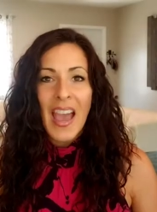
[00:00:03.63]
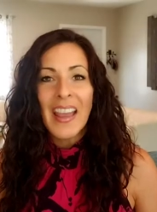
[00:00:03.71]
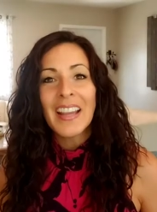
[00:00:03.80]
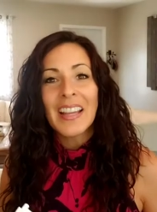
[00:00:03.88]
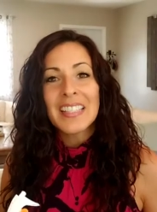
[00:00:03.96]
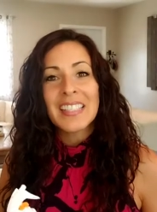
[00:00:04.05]

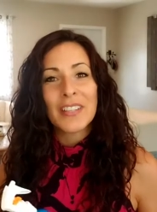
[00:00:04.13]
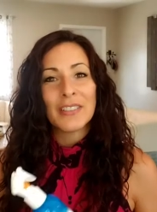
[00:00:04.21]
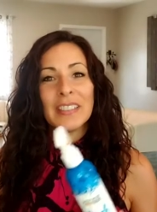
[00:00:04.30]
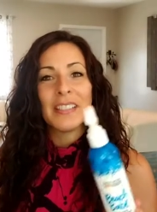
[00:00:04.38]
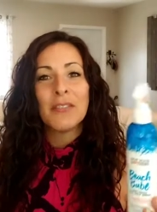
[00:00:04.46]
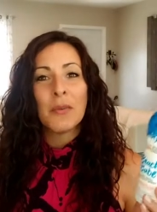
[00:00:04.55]
Hi guys,
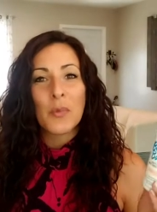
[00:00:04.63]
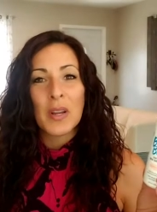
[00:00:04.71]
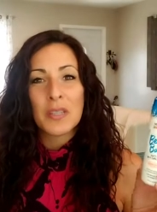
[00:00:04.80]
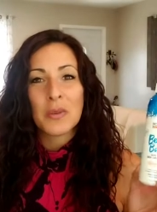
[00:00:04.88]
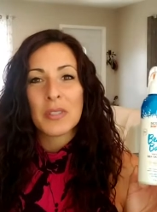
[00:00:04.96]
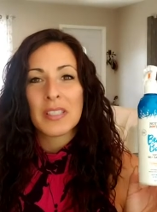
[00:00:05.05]
Darlene from
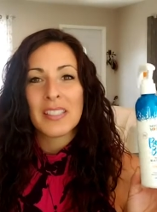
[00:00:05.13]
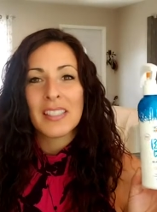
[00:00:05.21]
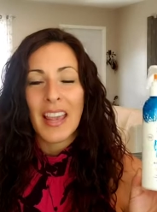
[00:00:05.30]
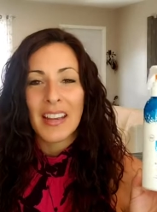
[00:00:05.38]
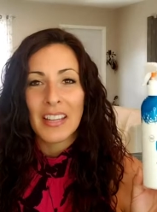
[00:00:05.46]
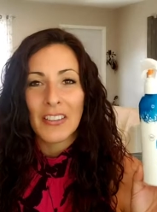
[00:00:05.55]
What Tools
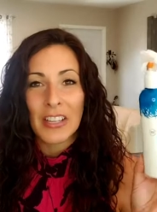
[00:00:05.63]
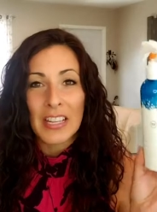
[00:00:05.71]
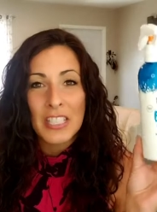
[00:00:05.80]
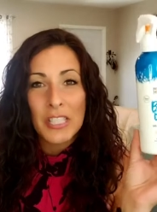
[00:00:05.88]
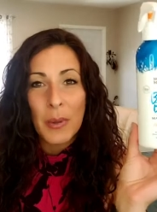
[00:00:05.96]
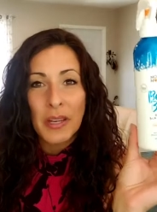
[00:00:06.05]
Inside here, and
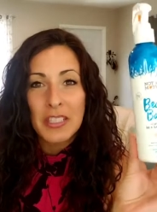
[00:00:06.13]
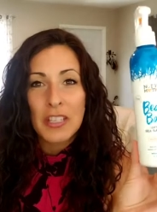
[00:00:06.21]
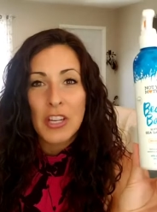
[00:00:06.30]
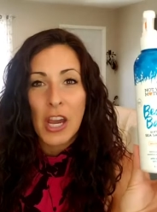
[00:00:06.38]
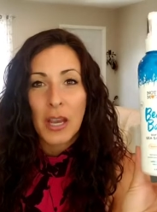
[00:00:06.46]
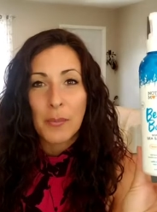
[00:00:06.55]
I just wanted
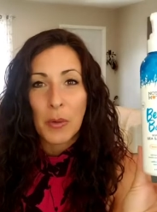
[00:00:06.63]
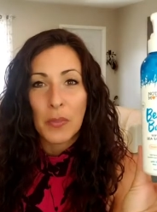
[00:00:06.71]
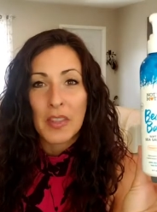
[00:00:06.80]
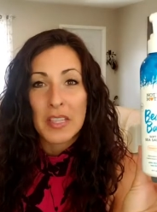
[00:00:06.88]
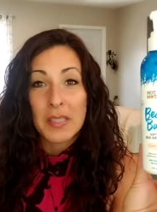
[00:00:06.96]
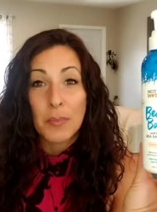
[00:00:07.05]
to talk
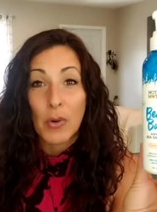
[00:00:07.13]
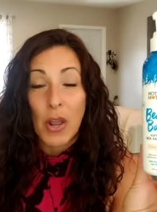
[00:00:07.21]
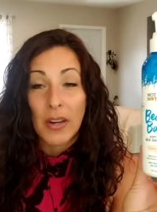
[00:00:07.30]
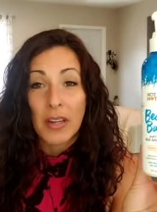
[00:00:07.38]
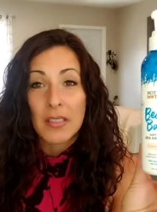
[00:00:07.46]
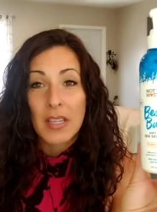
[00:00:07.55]
about this
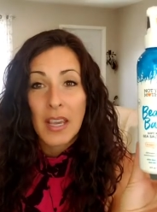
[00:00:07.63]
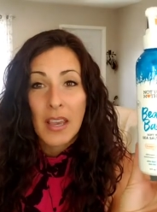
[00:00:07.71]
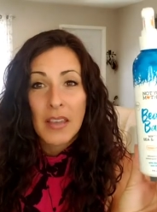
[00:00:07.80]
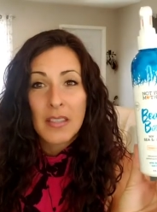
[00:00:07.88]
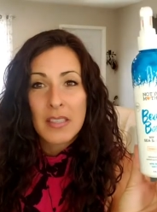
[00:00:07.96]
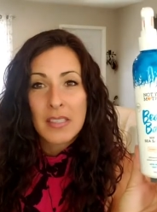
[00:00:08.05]
product.
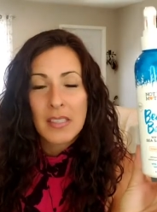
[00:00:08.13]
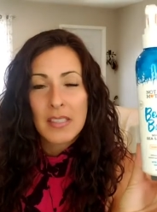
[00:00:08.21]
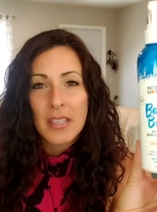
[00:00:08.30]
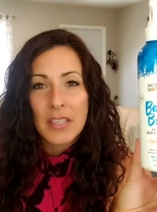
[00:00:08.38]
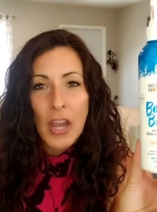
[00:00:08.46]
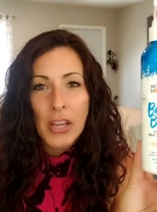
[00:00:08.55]
This is
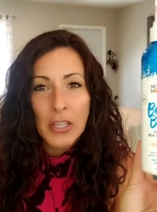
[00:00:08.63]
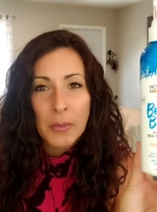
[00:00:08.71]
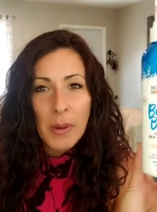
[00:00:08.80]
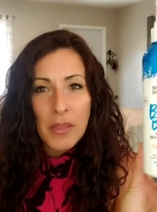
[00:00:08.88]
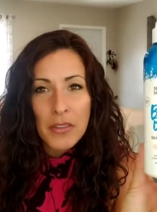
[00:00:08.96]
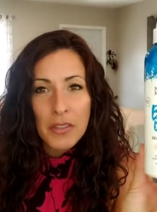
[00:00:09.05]
the Not
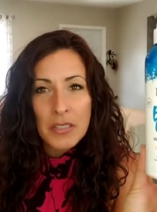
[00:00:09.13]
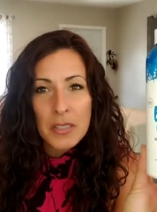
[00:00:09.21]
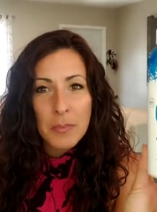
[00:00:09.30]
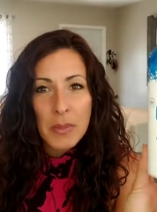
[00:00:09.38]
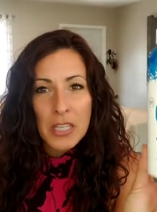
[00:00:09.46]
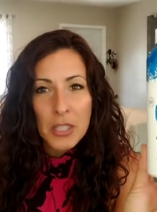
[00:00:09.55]
Your
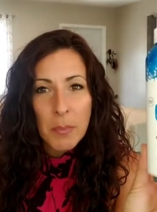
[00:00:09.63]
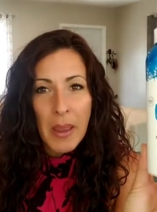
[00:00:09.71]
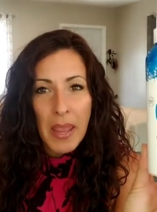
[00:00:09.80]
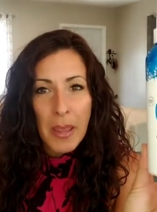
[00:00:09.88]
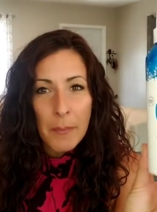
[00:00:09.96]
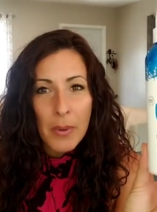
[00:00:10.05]
Mother's Beach
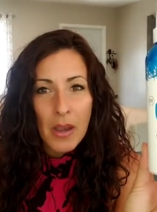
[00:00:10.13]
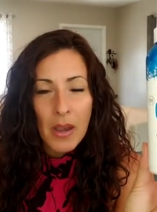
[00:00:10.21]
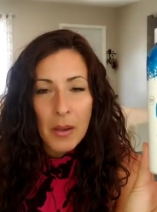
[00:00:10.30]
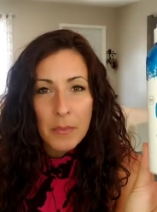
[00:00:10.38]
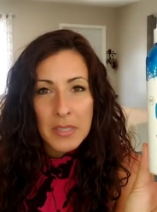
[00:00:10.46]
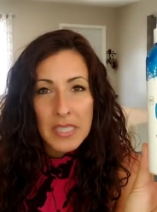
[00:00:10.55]
Babe
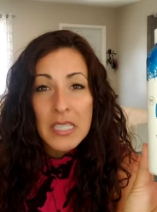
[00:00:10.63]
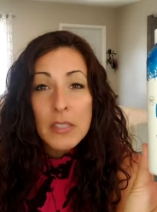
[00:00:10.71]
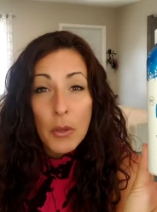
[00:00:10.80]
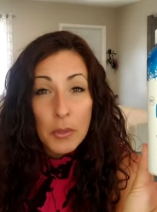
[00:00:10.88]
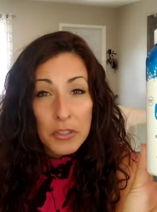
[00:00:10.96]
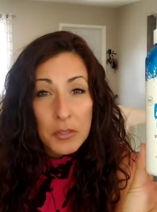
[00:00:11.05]
um, Sea
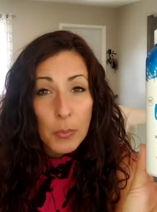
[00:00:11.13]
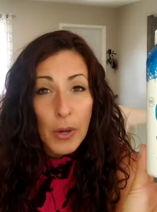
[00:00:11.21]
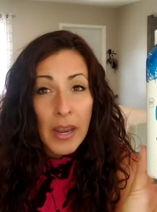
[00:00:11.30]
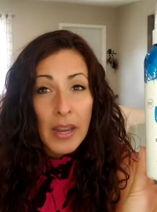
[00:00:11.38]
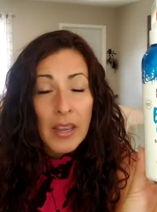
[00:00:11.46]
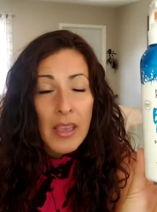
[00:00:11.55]
Salt
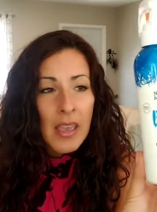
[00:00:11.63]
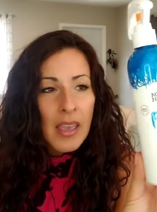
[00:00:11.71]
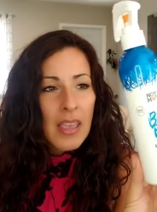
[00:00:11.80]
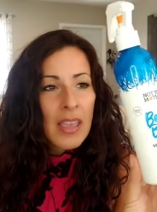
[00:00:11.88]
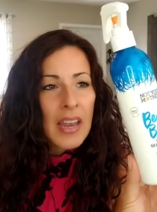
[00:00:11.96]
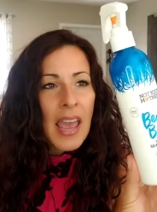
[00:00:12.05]
Spray.
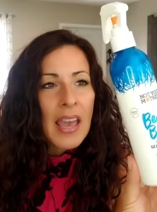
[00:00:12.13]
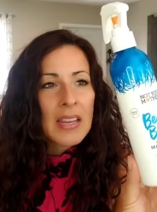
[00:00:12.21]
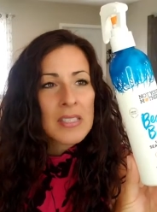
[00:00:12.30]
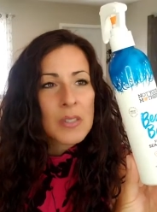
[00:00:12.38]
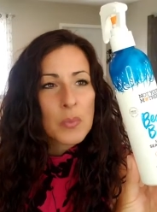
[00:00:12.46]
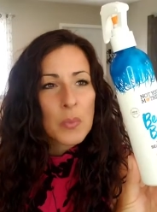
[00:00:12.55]
It
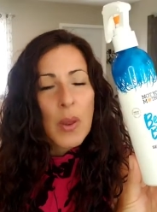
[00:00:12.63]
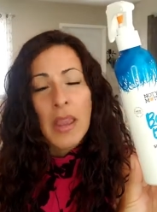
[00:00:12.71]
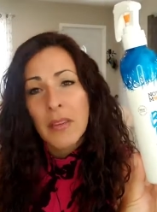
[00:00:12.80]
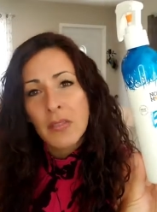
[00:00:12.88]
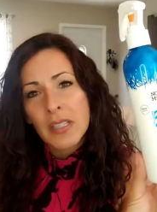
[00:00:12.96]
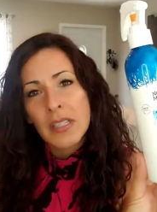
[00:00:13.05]
adds
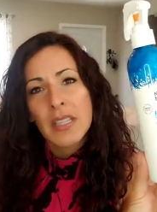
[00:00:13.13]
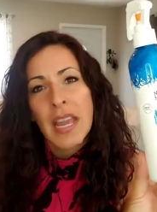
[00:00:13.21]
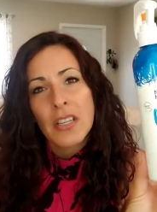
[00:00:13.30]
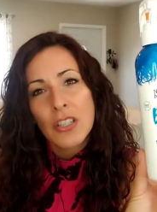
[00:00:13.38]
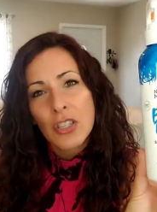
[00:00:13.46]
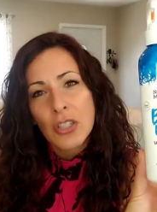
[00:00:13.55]
waves and
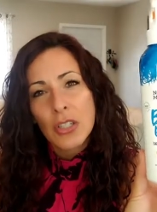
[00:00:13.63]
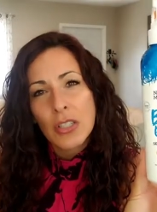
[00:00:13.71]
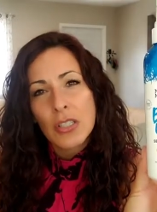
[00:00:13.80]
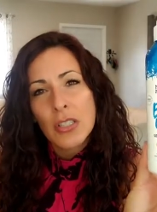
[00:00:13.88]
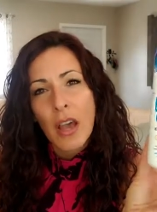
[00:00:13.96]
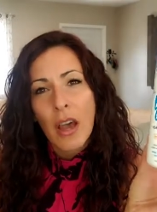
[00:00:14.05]

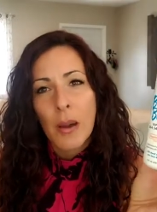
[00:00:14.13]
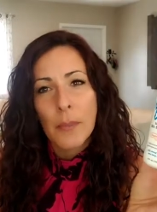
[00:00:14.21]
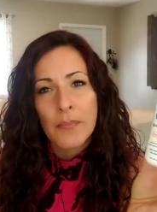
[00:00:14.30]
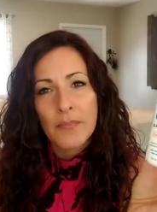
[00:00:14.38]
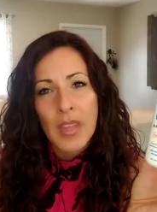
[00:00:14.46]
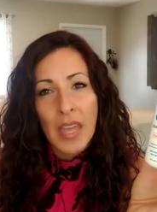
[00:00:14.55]
textures
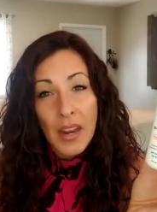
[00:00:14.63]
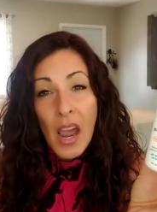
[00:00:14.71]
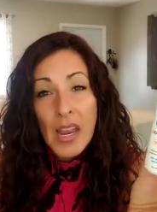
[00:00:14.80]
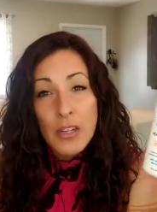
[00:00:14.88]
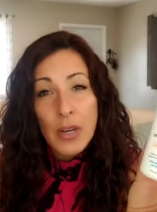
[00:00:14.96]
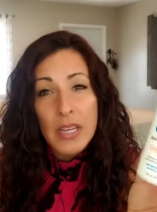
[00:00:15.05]
um, and
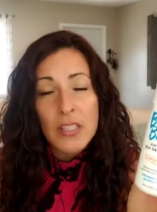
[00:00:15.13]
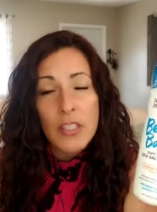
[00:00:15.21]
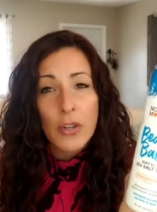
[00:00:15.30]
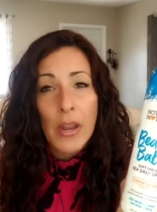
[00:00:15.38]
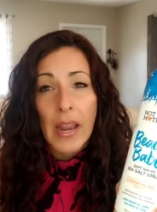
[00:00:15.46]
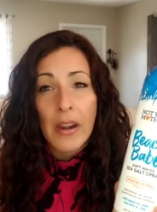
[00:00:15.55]

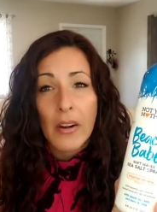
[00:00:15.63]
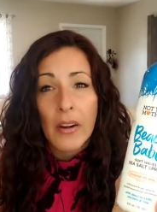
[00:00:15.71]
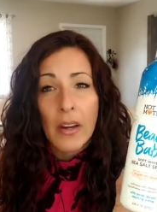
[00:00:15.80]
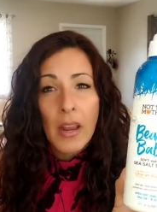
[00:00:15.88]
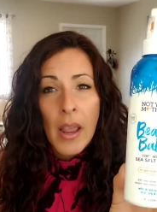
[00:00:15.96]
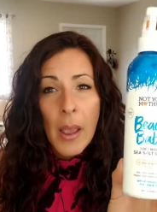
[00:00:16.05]
hydrates your
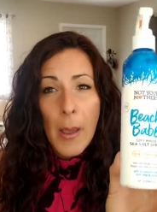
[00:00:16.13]
hair.